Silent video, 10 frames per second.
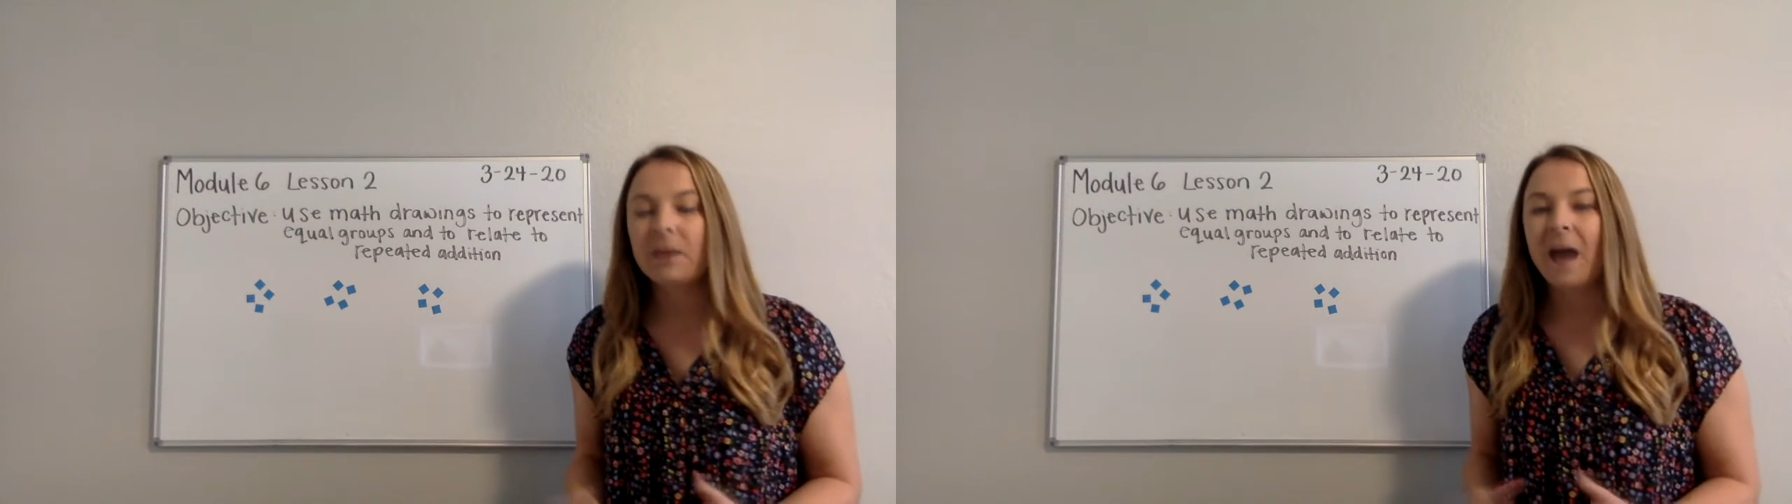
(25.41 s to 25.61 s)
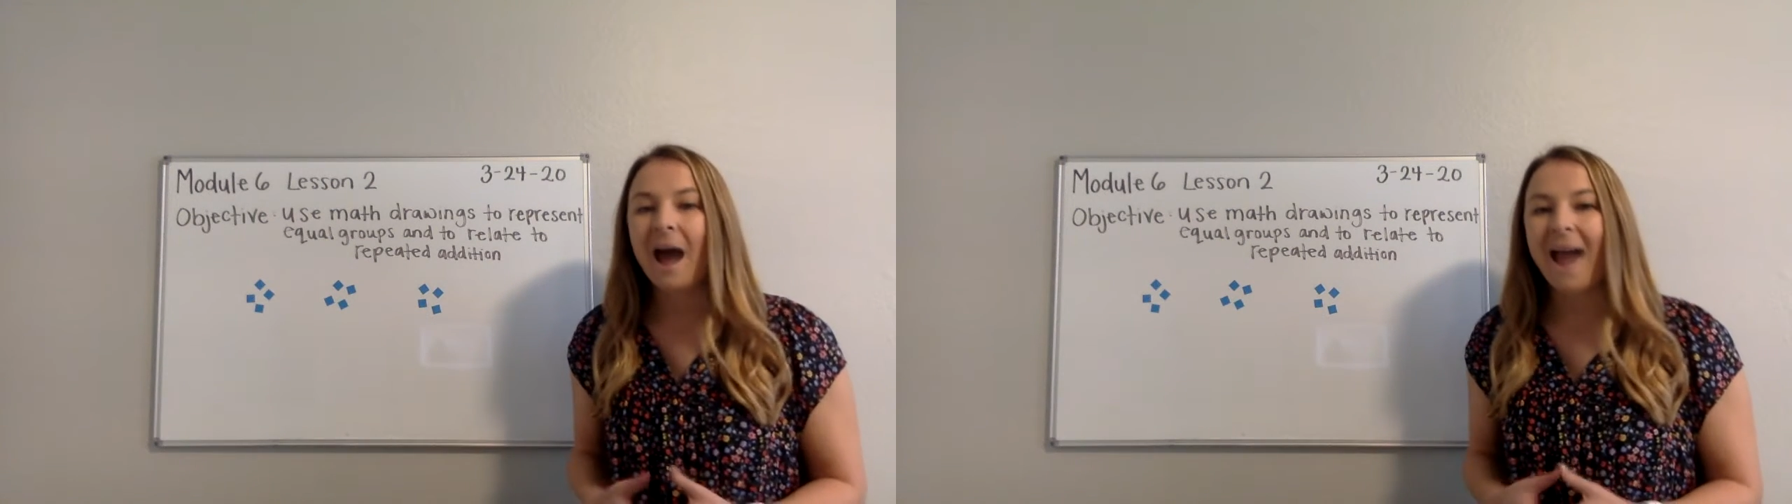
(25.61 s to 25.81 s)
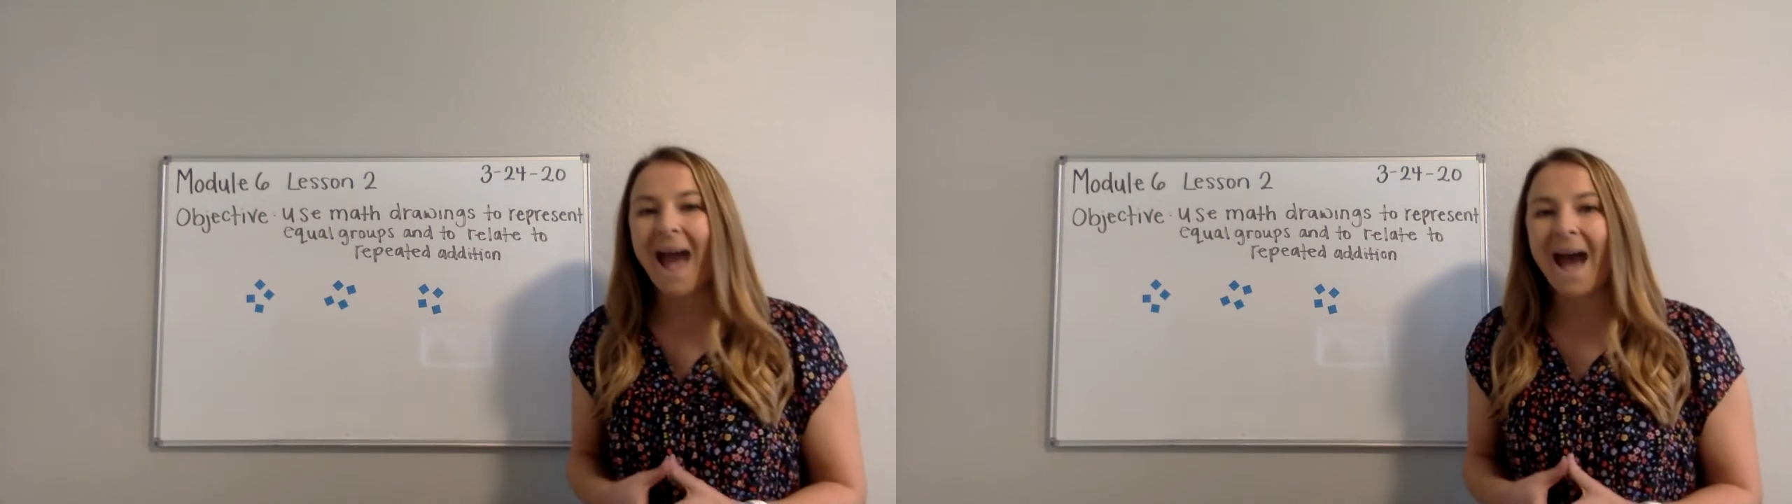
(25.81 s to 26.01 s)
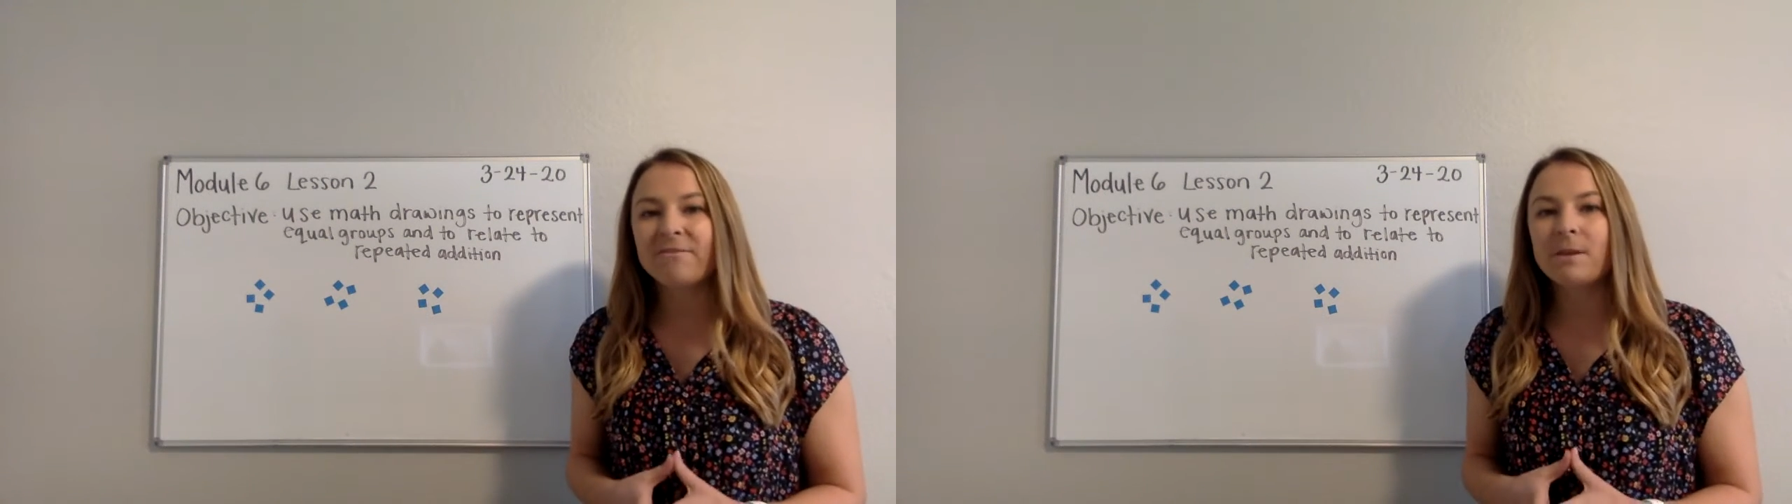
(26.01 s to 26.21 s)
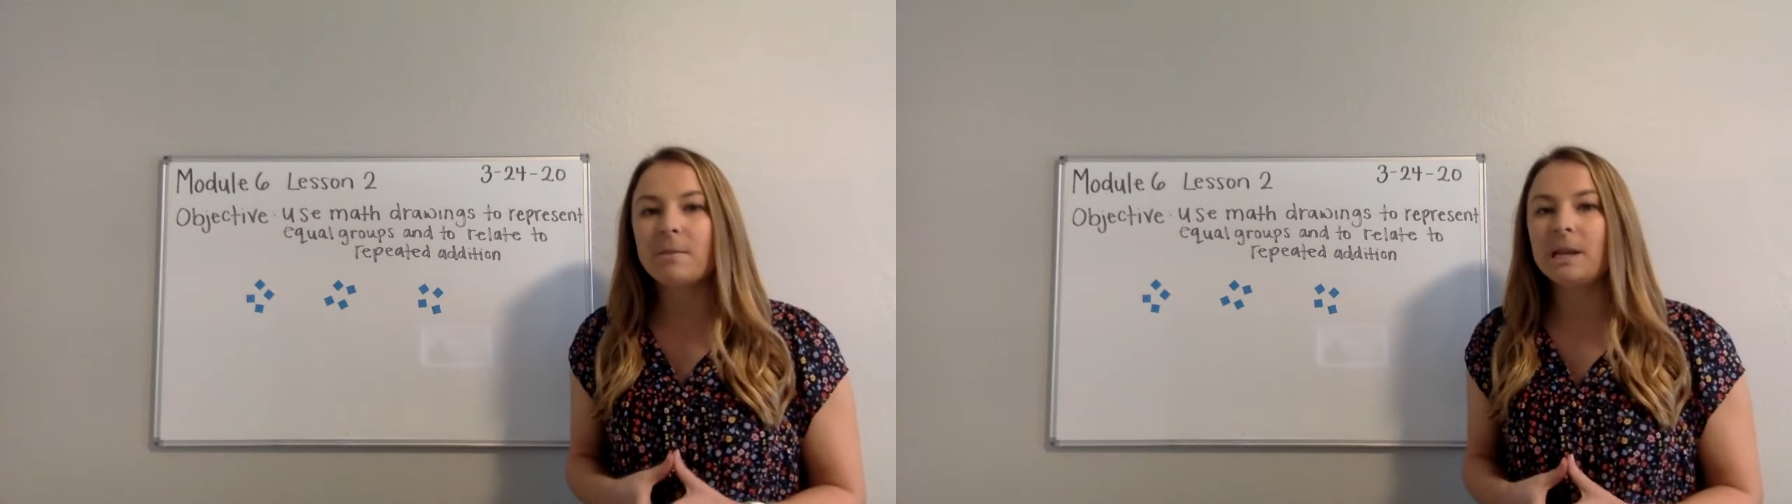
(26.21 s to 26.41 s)
I
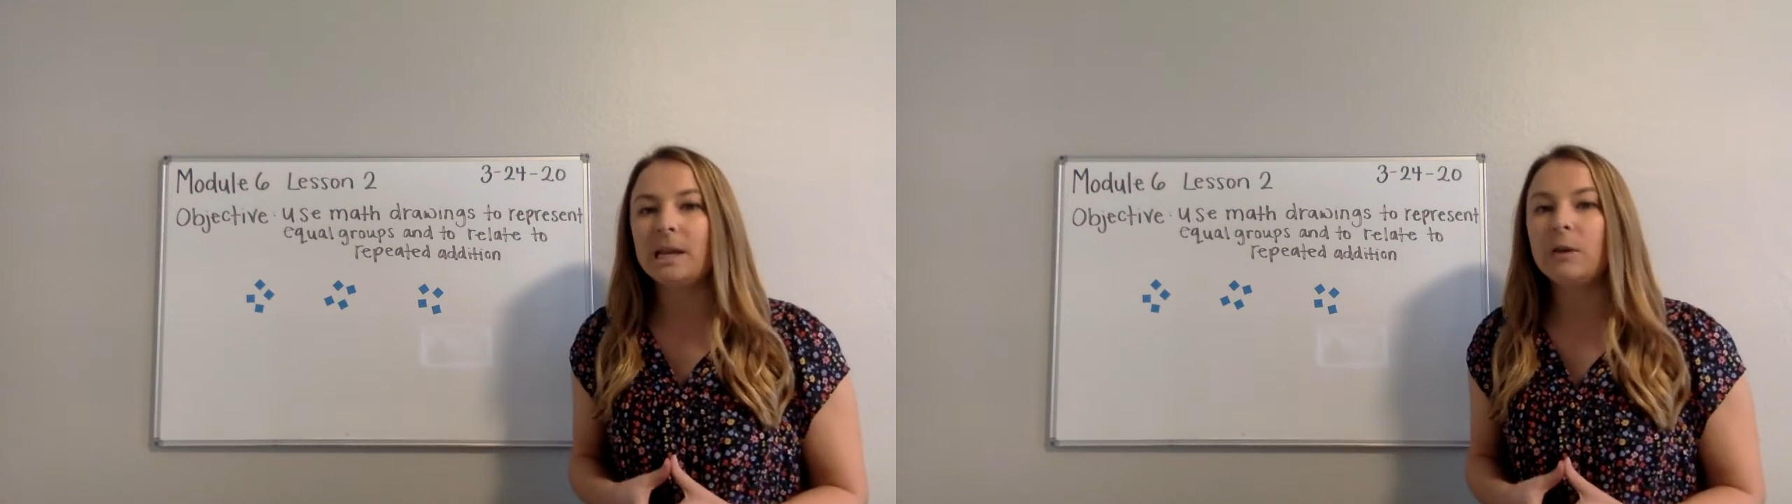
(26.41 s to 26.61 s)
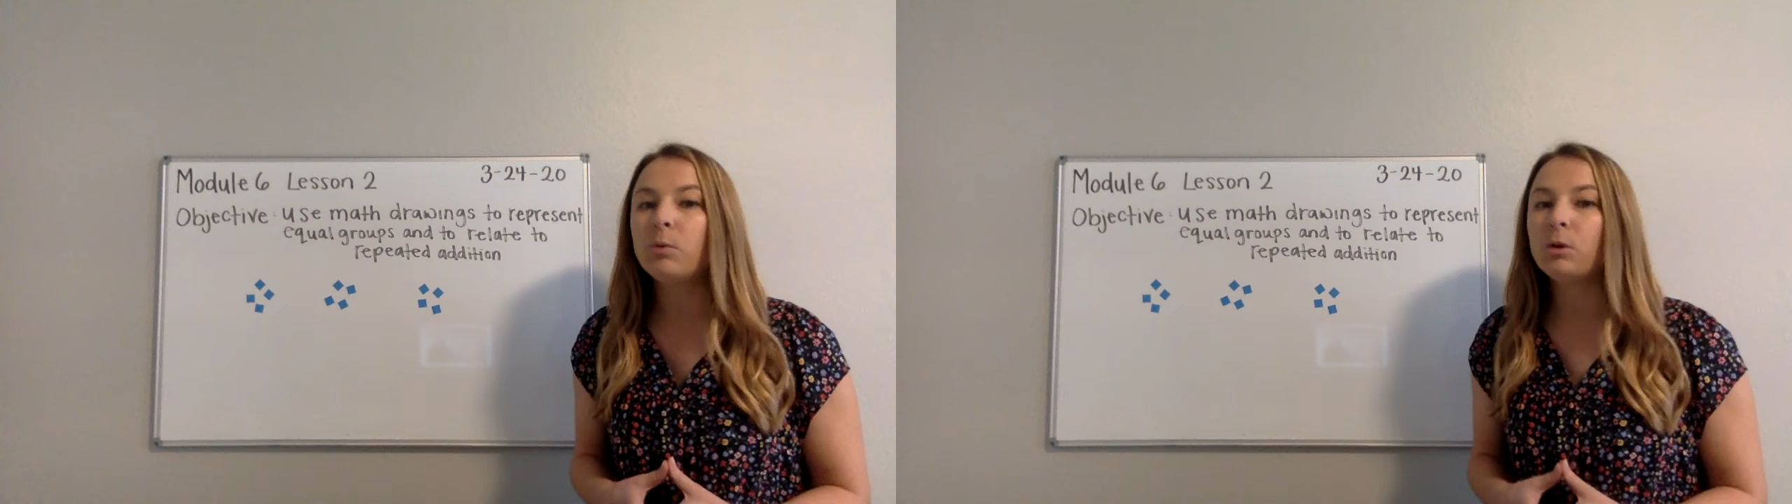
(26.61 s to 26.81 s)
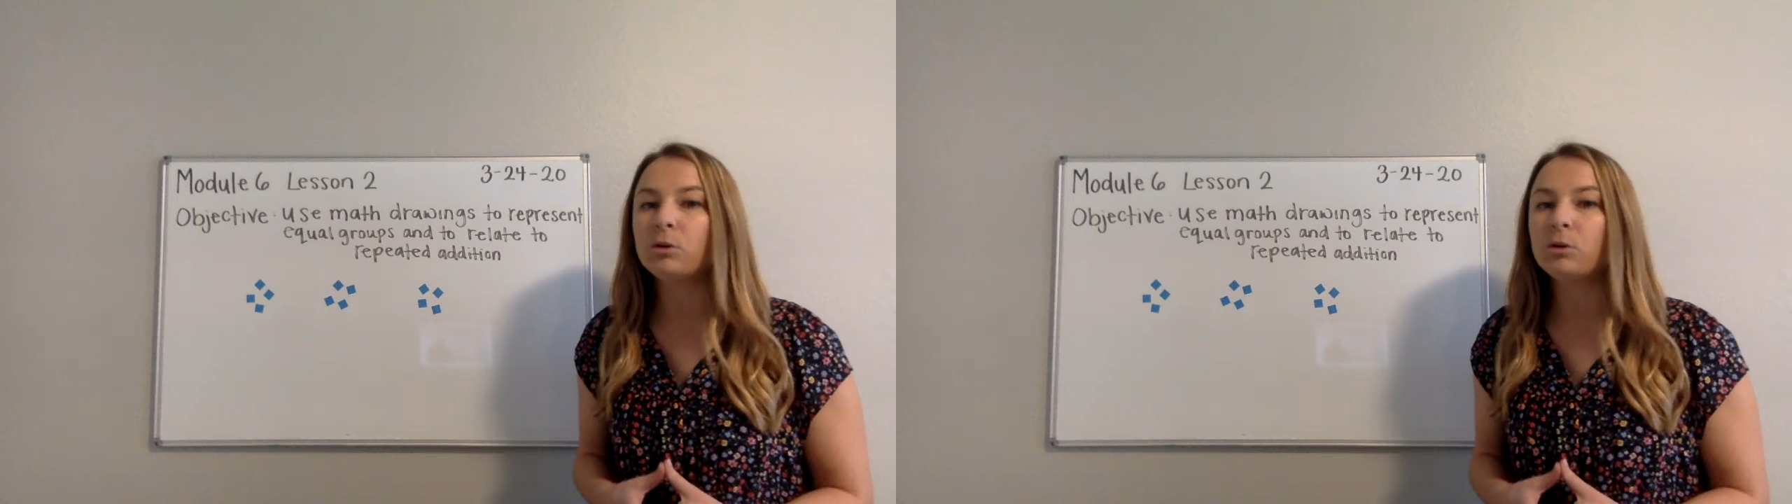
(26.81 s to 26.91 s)
have them in equal